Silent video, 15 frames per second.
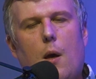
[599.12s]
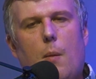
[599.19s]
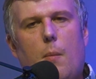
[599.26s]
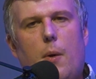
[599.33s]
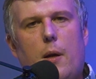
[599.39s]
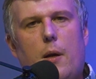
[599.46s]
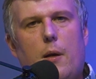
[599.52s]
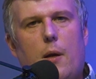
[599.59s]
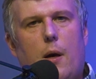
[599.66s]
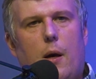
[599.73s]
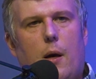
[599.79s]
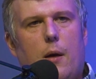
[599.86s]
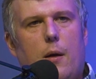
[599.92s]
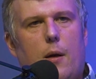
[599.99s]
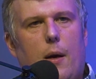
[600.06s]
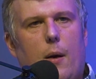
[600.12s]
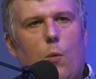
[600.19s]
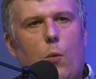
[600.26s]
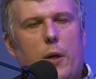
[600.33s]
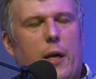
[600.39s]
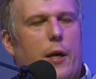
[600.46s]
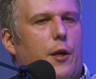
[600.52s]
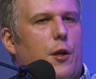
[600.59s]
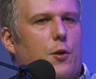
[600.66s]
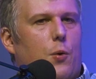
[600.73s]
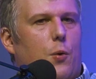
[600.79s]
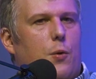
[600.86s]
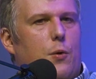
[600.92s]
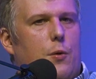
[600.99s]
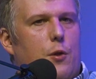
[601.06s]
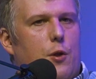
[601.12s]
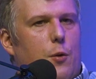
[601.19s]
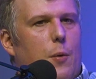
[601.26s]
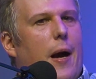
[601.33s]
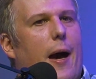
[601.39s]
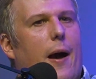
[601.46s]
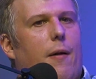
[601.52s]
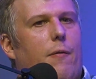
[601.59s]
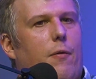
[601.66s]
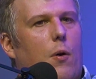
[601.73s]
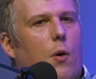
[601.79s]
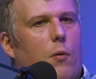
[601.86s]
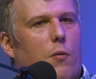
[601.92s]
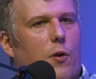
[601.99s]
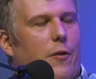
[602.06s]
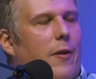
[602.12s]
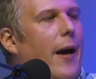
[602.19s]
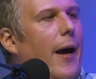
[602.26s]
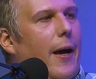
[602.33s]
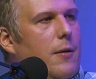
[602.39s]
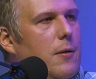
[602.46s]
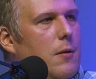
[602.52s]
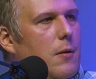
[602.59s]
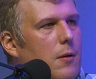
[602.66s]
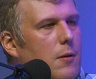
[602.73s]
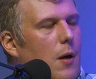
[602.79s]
But what kind of control do you have over that?